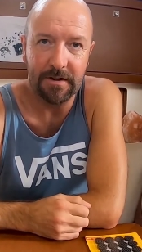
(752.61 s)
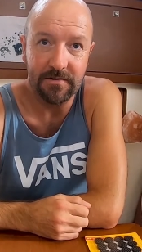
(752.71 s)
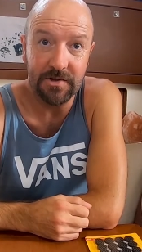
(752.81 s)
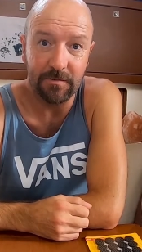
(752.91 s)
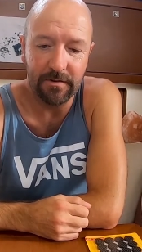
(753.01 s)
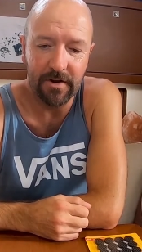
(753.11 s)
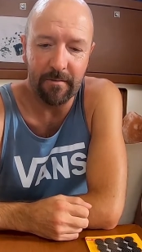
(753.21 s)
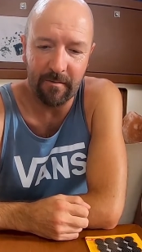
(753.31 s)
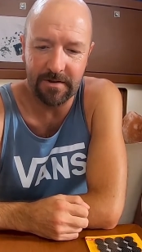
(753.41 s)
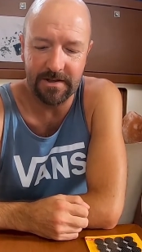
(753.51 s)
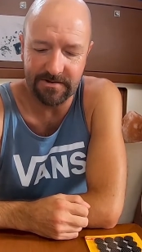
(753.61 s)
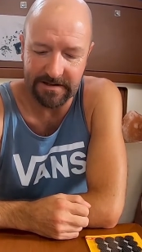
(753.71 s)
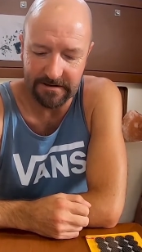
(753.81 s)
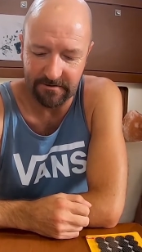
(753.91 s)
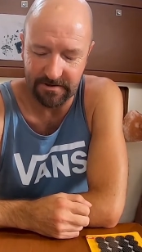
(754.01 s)
So we've come up with this
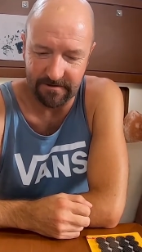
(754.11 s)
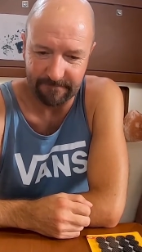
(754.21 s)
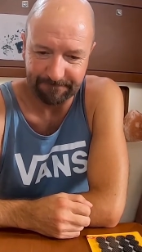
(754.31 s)
solution.